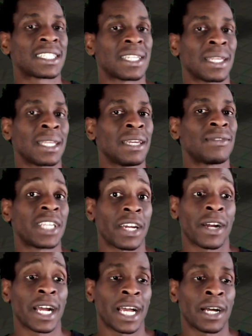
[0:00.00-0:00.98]
leave
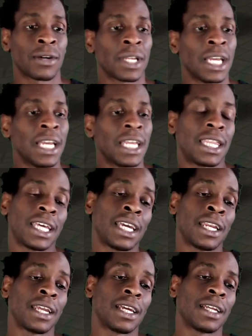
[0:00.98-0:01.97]
Tara out.
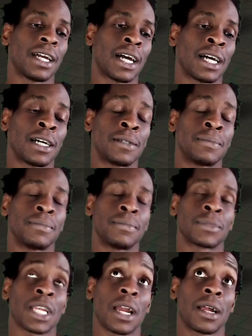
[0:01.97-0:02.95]
Then
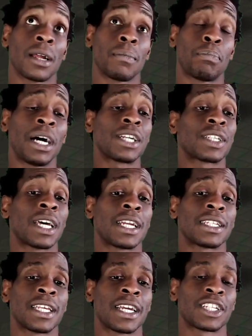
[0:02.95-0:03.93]
Punchline is
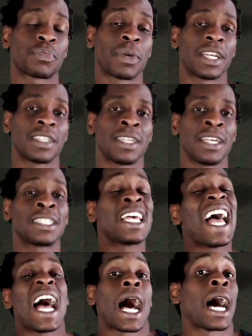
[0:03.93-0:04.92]
there to spread disease.
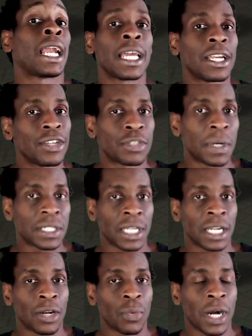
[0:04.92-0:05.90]
I didn't get to use Punchline
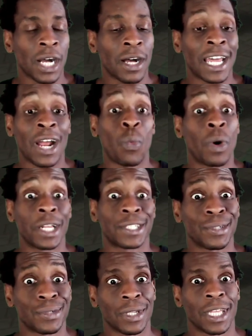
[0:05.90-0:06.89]
in a while, and I wanted
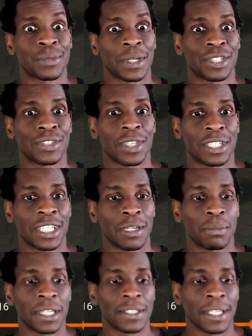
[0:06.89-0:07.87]
to, so that's why she's on the team
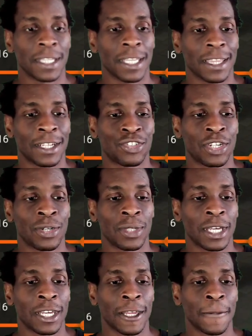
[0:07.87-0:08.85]
basically. Like there's
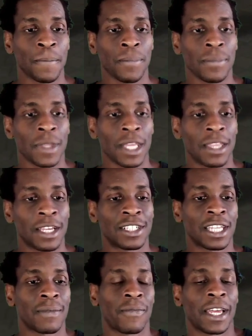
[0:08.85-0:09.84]

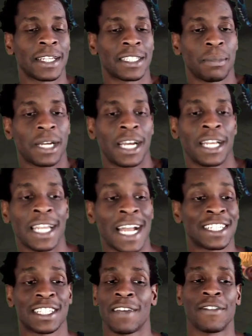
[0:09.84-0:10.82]
nothing fancy behind it. I
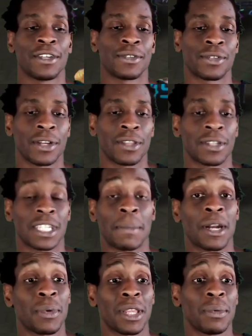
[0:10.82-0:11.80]
just haven't used her in a long time, and I
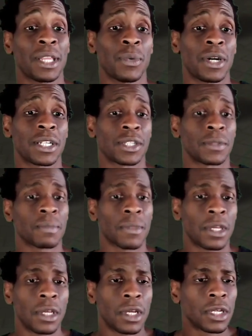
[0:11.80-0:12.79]
really, really want to.
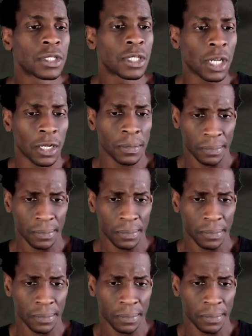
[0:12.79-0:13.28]
So,